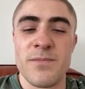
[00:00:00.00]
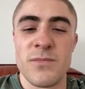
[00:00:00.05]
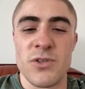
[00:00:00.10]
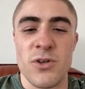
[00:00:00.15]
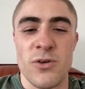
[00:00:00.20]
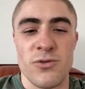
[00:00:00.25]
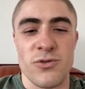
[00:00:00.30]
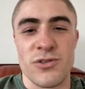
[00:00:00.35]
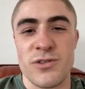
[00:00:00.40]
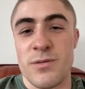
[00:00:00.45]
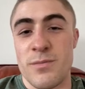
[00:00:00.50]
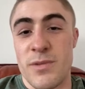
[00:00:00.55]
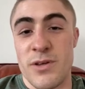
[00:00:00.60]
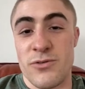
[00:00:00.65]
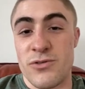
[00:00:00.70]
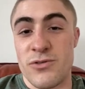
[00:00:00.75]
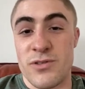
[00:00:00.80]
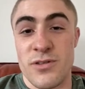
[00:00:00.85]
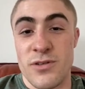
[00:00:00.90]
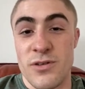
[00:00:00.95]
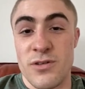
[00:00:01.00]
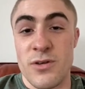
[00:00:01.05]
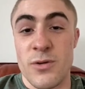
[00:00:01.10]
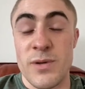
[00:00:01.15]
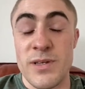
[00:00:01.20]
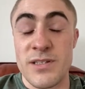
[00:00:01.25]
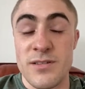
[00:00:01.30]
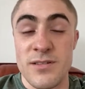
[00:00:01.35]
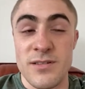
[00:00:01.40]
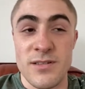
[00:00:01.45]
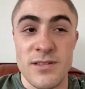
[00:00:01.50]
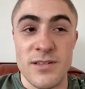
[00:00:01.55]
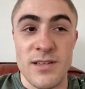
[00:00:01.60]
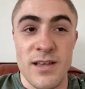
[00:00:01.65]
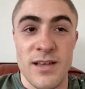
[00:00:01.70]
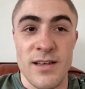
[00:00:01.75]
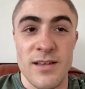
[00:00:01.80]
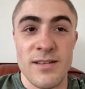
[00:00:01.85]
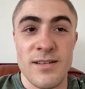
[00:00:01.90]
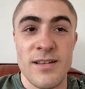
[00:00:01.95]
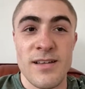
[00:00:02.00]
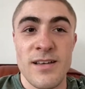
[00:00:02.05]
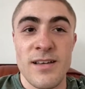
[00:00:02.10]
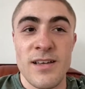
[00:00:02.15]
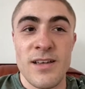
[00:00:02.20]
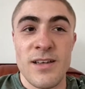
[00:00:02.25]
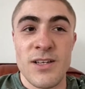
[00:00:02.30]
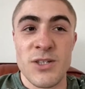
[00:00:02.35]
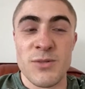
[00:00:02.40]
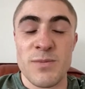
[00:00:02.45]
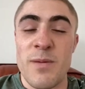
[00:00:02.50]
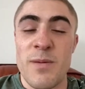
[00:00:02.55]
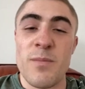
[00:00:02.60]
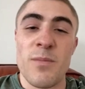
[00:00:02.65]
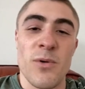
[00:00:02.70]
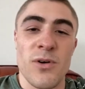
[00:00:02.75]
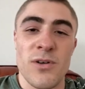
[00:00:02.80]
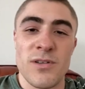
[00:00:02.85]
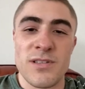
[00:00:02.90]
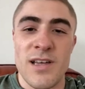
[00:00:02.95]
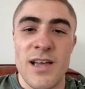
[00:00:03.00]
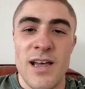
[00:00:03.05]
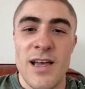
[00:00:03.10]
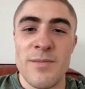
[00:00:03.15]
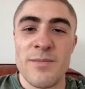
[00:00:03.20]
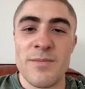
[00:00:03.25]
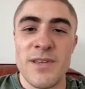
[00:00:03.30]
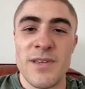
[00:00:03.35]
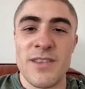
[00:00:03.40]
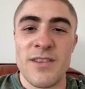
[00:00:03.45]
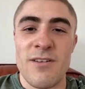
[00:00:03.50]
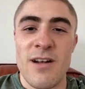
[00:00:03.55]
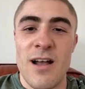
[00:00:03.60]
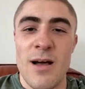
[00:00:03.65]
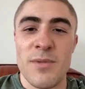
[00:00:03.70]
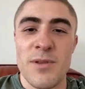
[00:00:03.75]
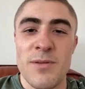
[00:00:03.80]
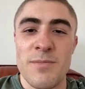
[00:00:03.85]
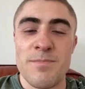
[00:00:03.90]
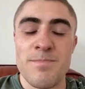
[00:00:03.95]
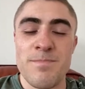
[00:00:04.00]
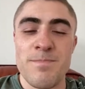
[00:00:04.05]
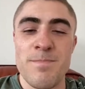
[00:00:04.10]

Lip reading: So it's just a coincidence that I spent more time in the grappling.